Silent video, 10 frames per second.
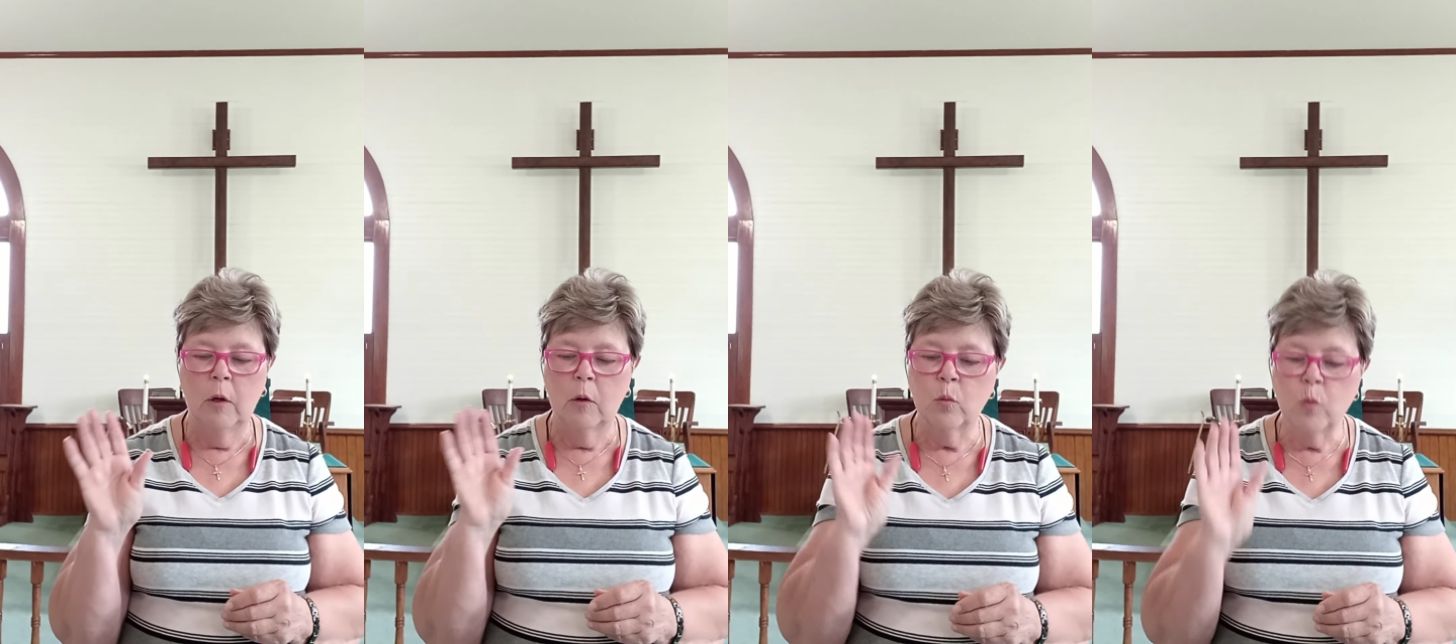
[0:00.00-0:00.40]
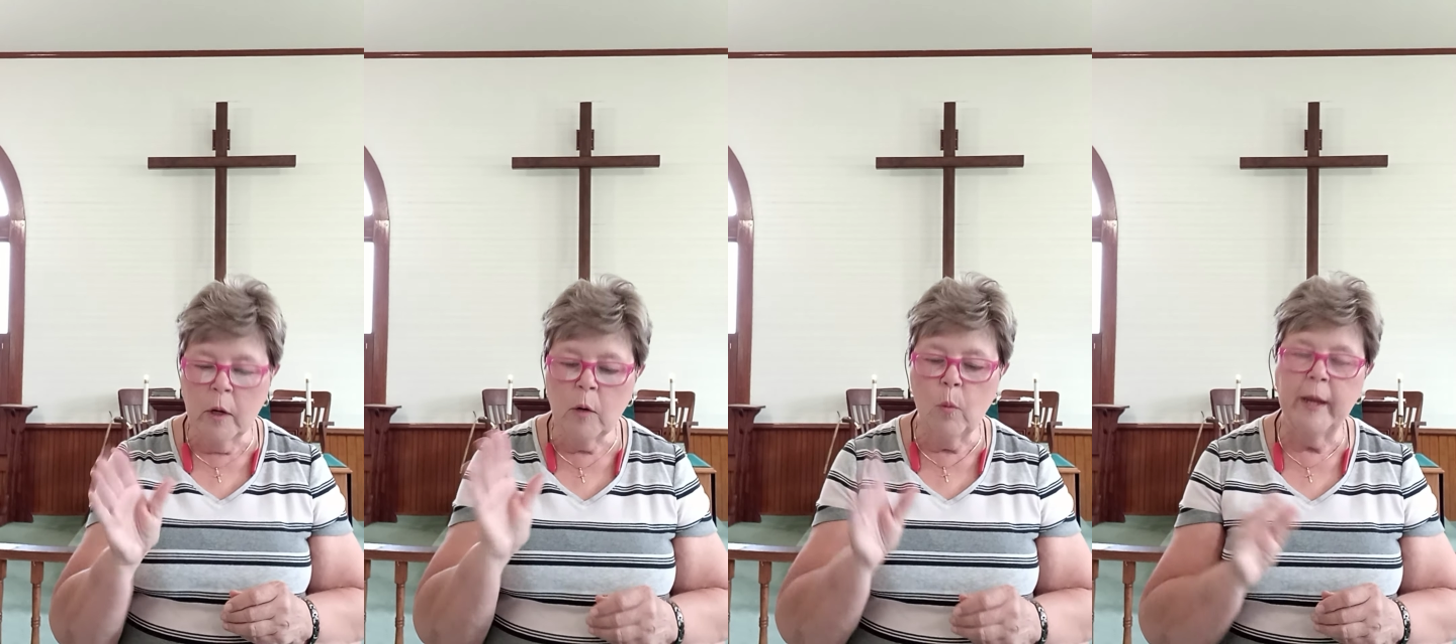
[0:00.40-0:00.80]

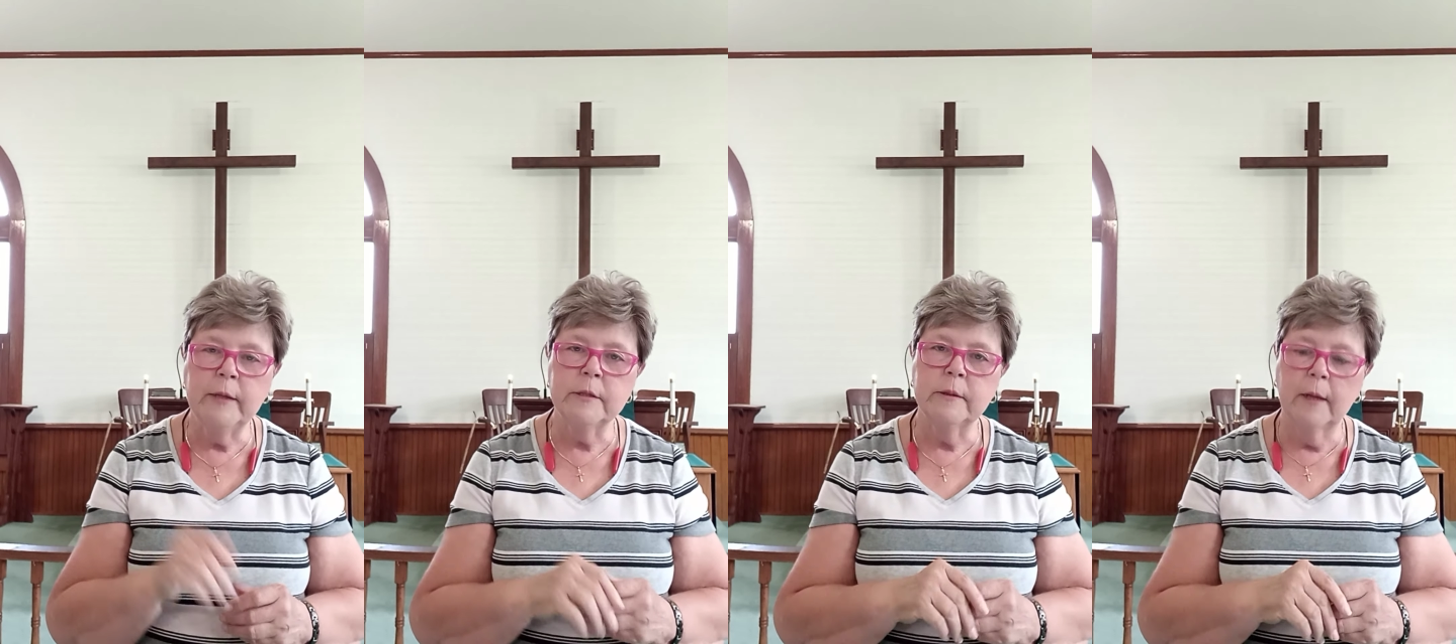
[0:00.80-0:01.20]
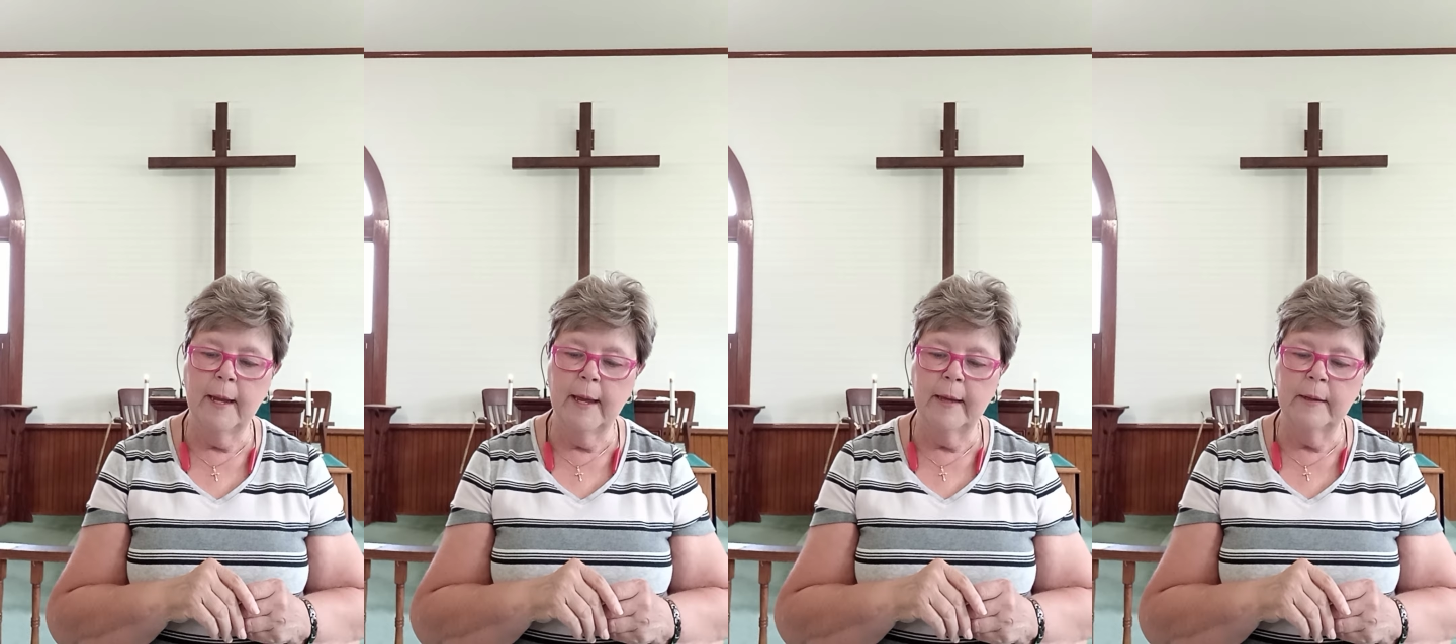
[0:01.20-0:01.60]
Run away to the
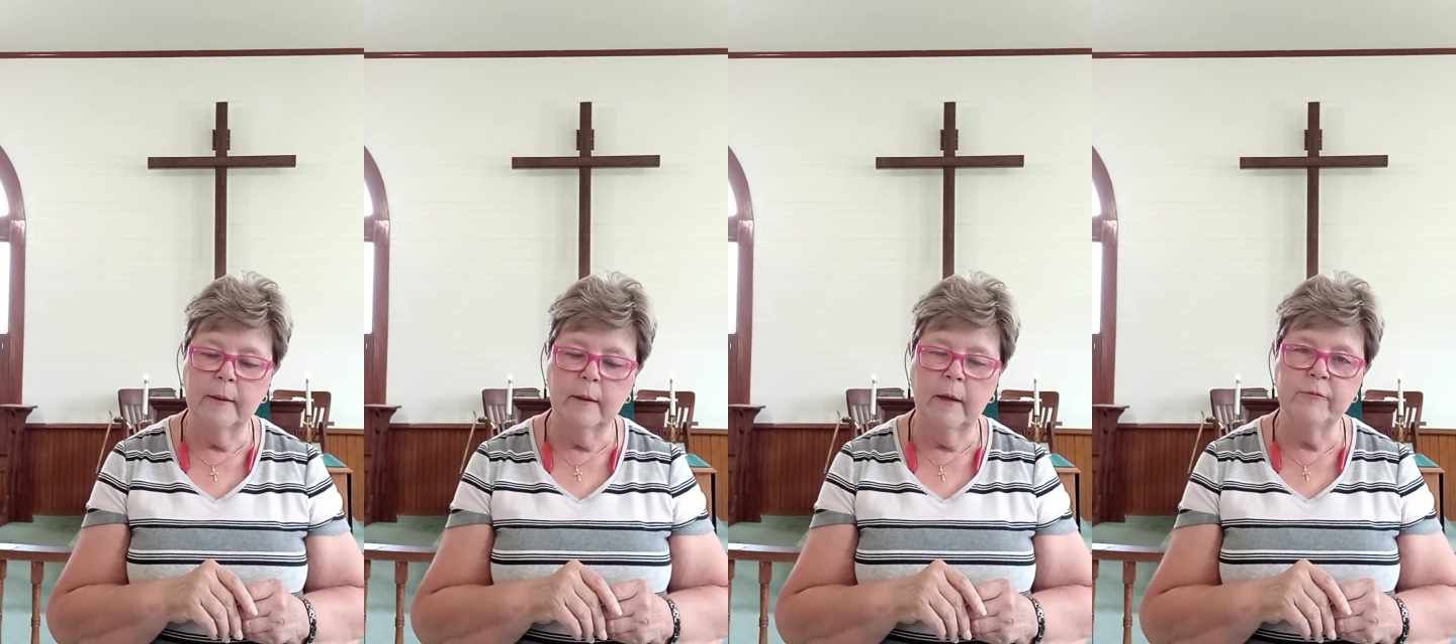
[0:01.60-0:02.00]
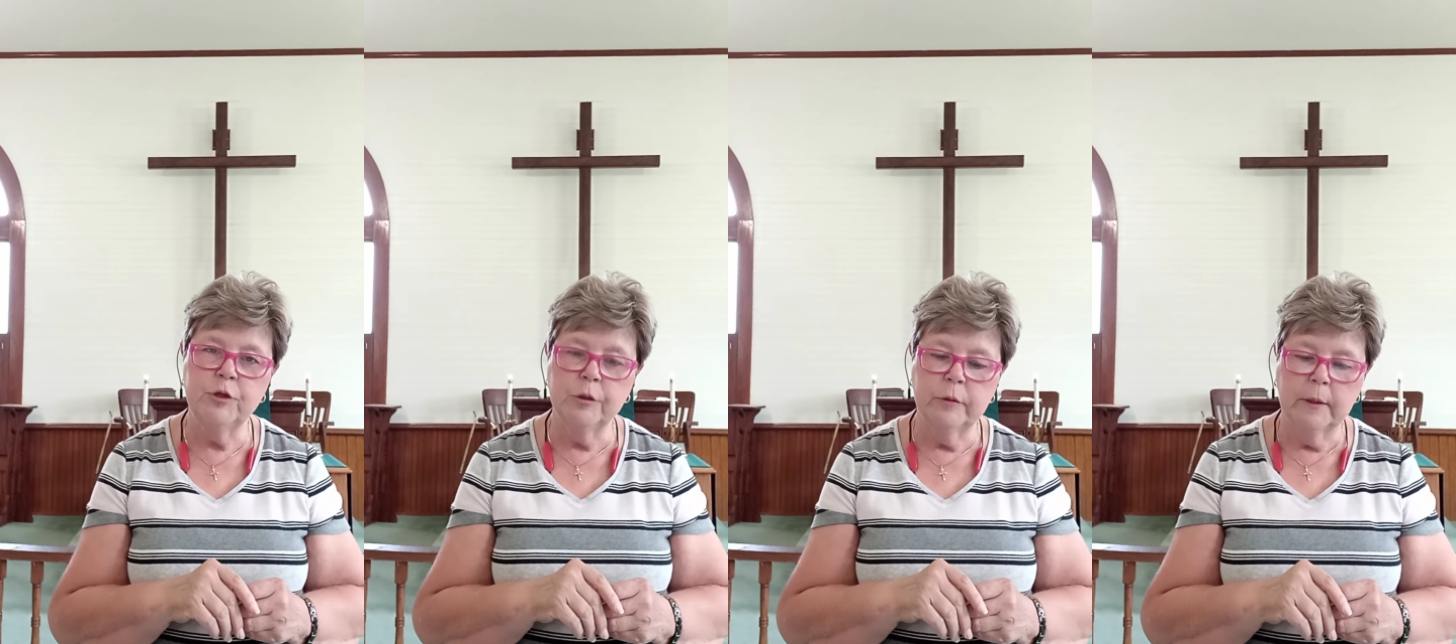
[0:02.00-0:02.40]
land of
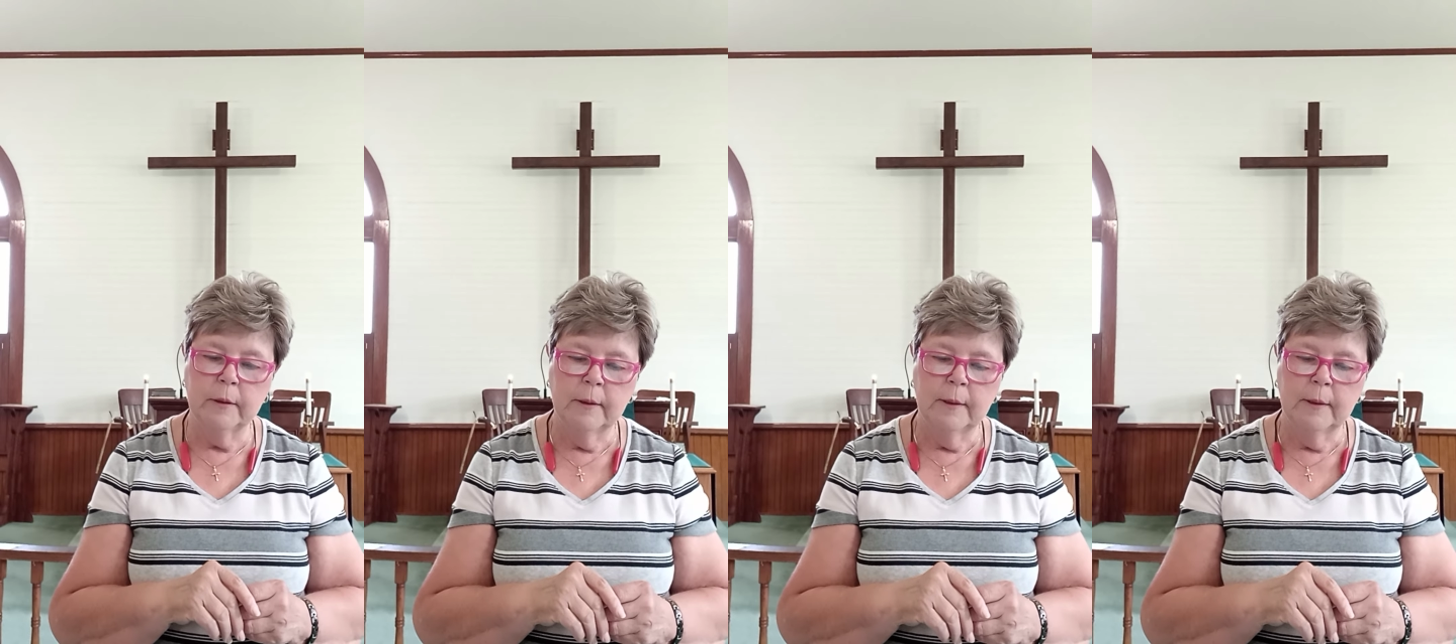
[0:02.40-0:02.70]
Judah.